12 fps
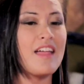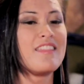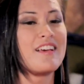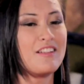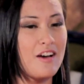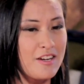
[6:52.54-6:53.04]
I
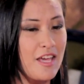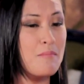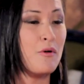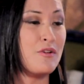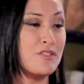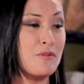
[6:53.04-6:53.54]
think a lot of
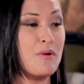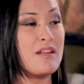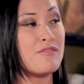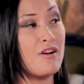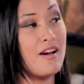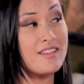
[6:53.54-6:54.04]
Cambodians are ready
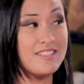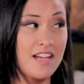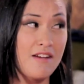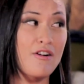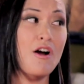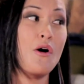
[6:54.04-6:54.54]
for us to
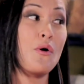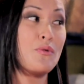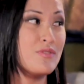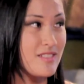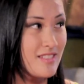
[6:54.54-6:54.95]
have our own